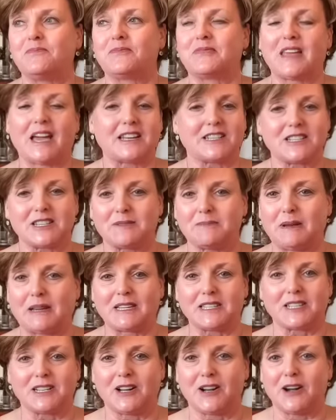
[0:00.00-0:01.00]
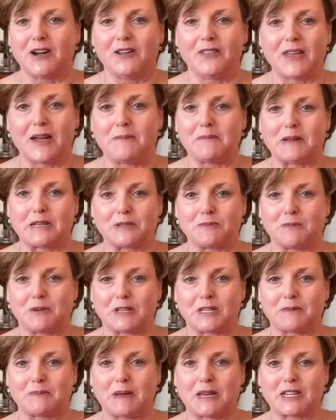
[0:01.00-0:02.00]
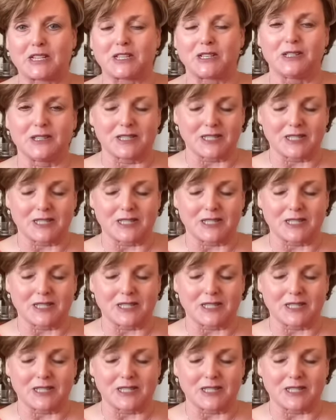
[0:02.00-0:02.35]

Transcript: that just makes it all that much more special.